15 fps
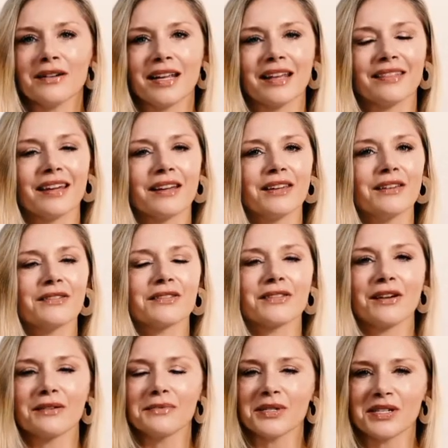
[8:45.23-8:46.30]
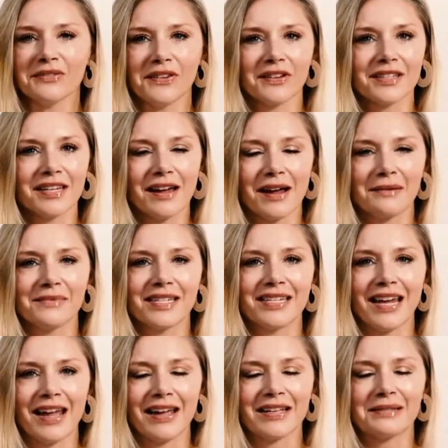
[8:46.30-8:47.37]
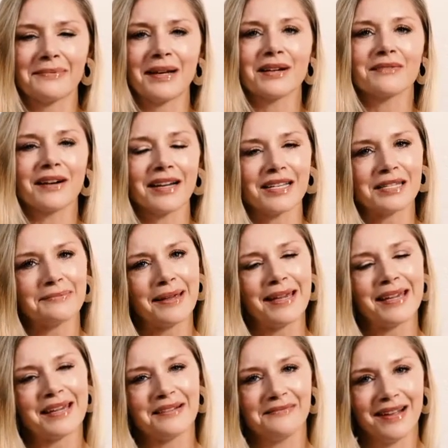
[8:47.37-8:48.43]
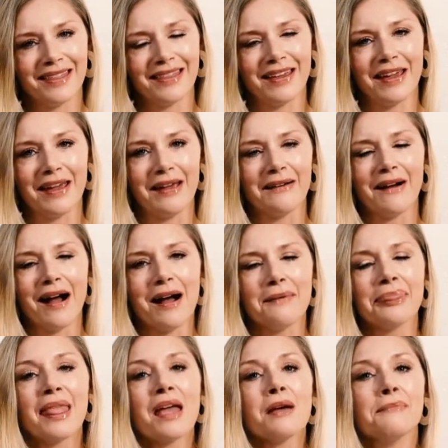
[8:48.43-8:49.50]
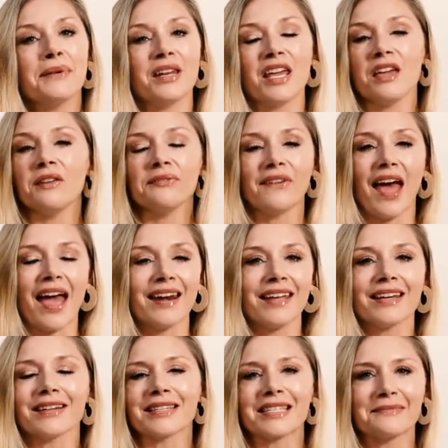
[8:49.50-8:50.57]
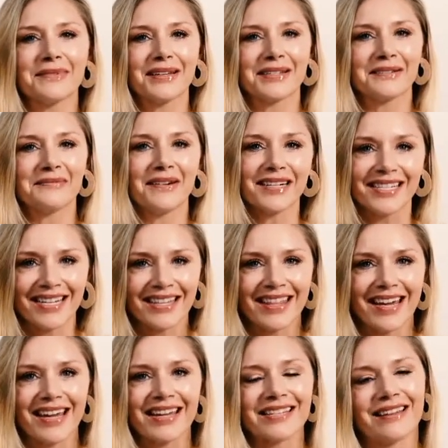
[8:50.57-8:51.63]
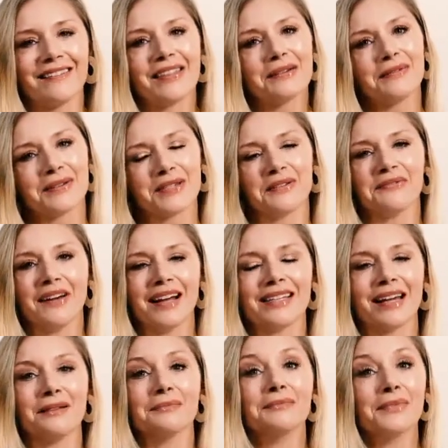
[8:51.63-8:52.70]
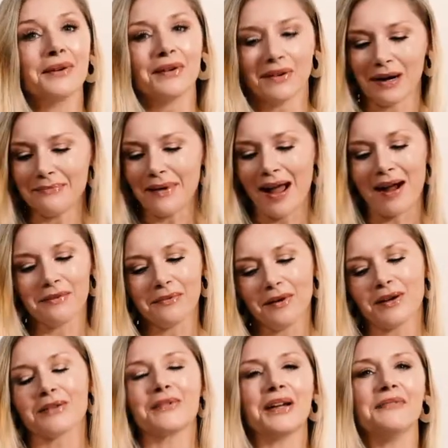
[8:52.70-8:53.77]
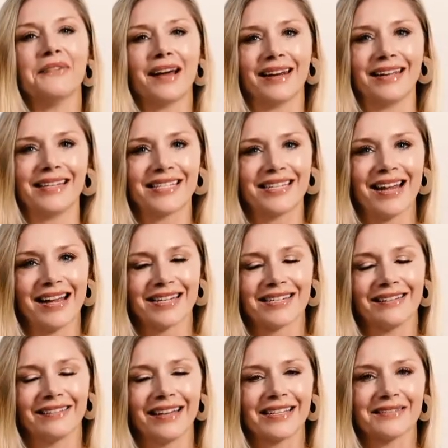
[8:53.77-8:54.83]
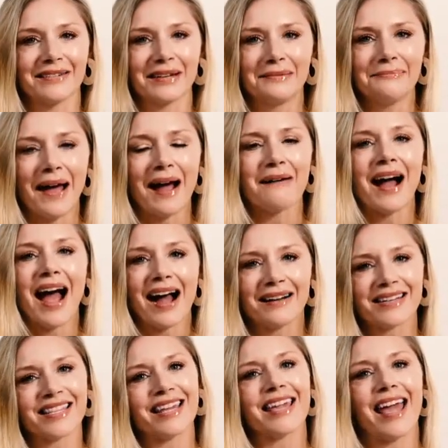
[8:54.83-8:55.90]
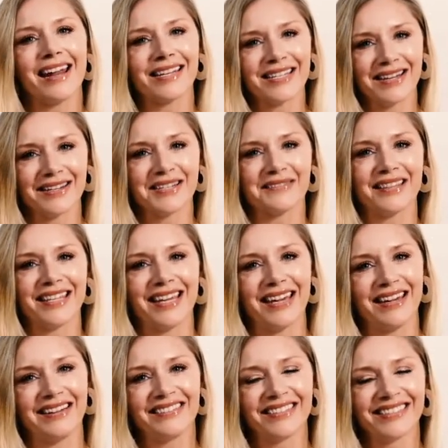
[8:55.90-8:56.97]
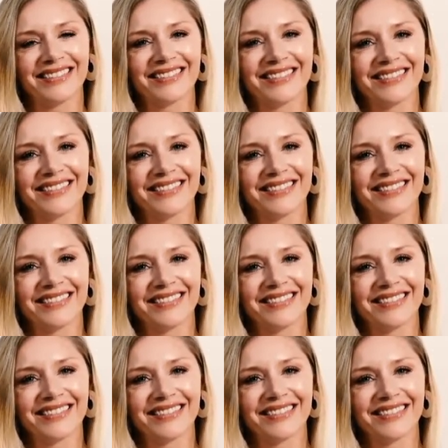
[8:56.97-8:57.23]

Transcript: Cody, thank you so much for your time today. It's been great speaking with you. But if any customers are watching this and they want to find out more about what Green Valley International is all about, how do they get in touch with you?